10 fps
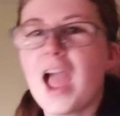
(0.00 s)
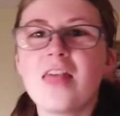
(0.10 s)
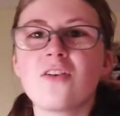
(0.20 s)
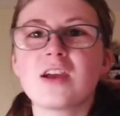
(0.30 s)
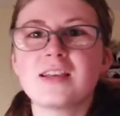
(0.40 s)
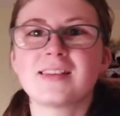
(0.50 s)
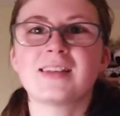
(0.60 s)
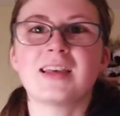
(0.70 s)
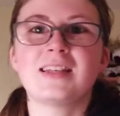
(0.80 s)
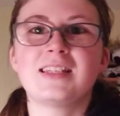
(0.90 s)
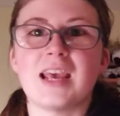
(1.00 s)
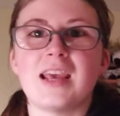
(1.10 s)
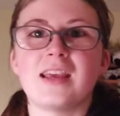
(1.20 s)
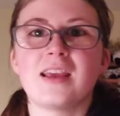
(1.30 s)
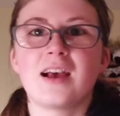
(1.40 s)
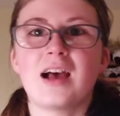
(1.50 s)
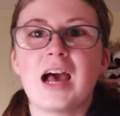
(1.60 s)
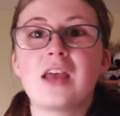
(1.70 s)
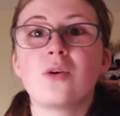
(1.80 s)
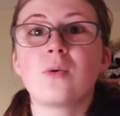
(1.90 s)
There isn't a day
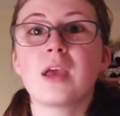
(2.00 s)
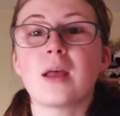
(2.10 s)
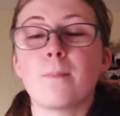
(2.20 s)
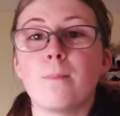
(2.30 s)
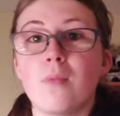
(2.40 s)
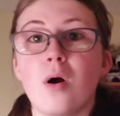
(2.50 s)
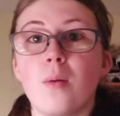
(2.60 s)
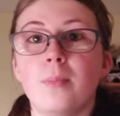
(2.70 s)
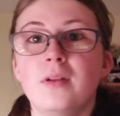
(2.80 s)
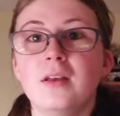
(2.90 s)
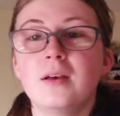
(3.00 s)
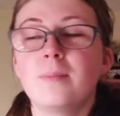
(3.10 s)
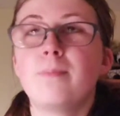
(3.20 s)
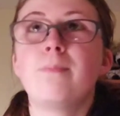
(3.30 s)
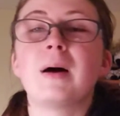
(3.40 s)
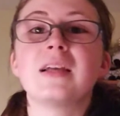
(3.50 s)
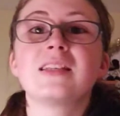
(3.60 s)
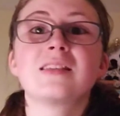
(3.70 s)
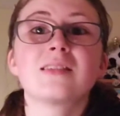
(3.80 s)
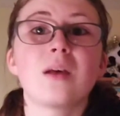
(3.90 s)
I don't get mobbed by
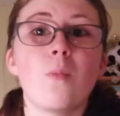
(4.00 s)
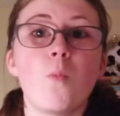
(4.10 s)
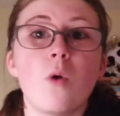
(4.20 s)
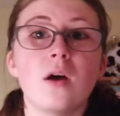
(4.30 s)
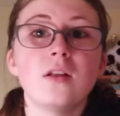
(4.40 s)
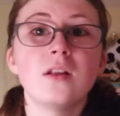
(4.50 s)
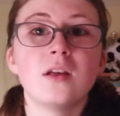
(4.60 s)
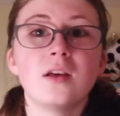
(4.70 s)
someone